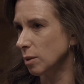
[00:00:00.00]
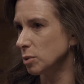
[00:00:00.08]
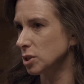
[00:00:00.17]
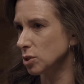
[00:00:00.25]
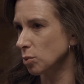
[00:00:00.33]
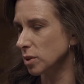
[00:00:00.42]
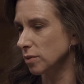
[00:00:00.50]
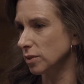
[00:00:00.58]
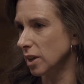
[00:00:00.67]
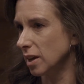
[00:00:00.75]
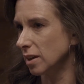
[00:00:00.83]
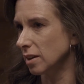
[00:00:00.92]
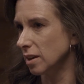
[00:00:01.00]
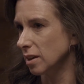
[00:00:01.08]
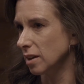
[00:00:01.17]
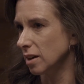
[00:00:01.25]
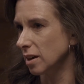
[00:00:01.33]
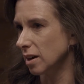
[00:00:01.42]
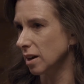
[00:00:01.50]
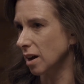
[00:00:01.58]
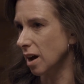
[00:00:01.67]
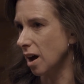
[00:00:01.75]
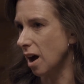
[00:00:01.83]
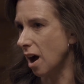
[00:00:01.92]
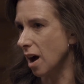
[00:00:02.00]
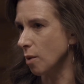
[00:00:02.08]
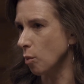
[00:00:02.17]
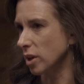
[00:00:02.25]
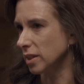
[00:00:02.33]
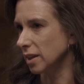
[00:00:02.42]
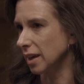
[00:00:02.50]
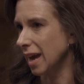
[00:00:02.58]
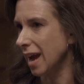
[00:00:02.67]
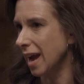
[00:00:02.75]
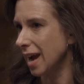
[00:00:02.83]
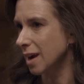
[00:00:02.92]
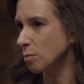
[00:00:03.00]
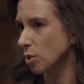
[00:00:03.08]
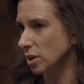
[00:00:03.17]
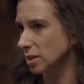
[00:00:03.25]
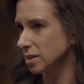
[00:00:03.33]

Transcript: sort of like, I want the camera to